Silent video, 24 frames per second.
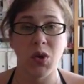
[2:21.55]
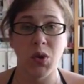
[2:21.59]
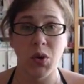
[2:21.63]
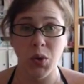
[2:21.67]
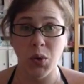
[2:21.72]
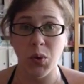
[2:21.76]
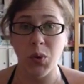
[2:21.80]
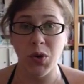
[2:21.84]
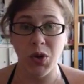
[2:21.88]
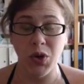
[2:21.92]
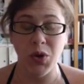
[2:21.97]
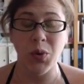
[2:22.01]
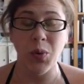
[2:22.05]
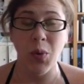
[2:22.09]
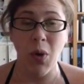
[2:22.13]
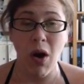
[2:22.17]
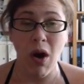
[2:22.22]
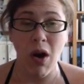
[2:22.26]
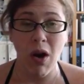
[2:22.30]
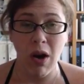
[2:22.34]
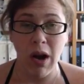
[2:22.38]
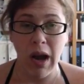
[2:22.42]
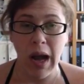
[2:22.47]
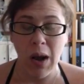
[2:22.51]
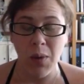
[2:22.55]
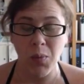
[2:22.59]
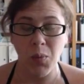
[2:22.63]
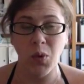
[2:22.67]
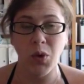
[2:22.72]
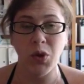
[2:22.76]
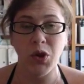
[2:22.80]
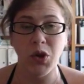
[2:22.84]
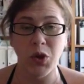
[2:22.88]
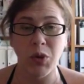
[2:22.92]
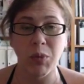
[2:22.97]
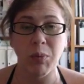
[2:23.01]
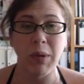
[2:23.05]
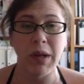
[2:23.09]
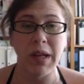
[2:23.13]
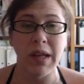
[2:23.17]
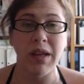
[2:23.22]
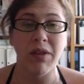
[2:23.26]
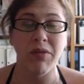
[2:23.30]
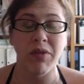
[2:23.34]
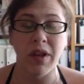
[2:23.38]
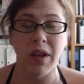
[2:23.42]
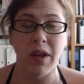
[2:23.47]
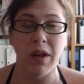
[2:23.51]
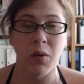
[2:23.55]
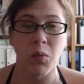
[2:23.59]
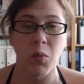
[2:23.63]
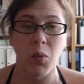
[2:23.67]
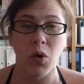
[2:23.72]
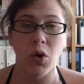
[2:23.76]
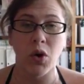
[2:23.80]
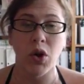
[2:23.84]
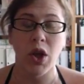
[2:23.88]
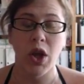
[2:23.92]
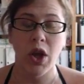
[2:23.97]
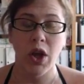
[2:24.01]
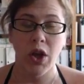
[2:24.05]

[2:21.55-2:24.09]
who you are and what you believe in and what